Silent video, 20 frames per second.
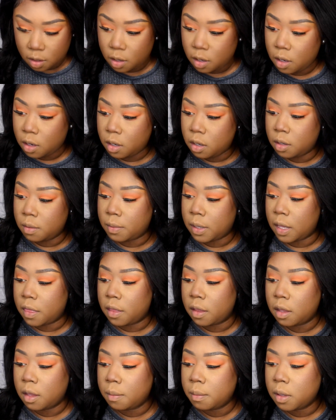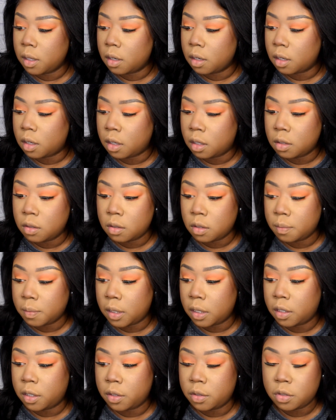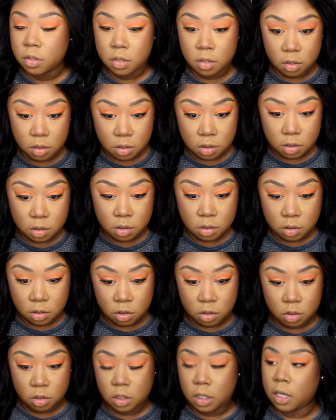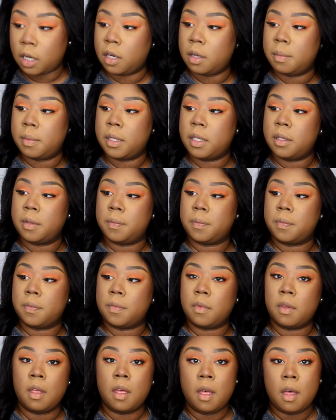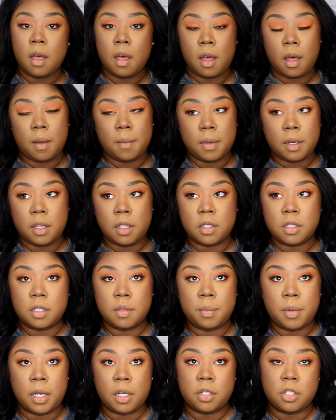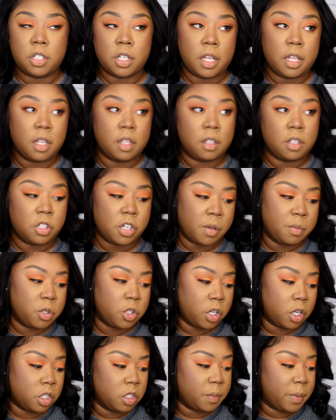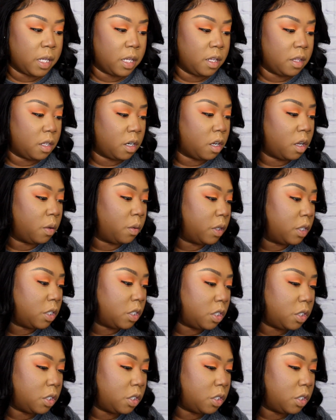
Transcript: I think I'm gonna contour my nose just a little tiny bit. I'm gonna use the brown shade in the James Charles palette that I always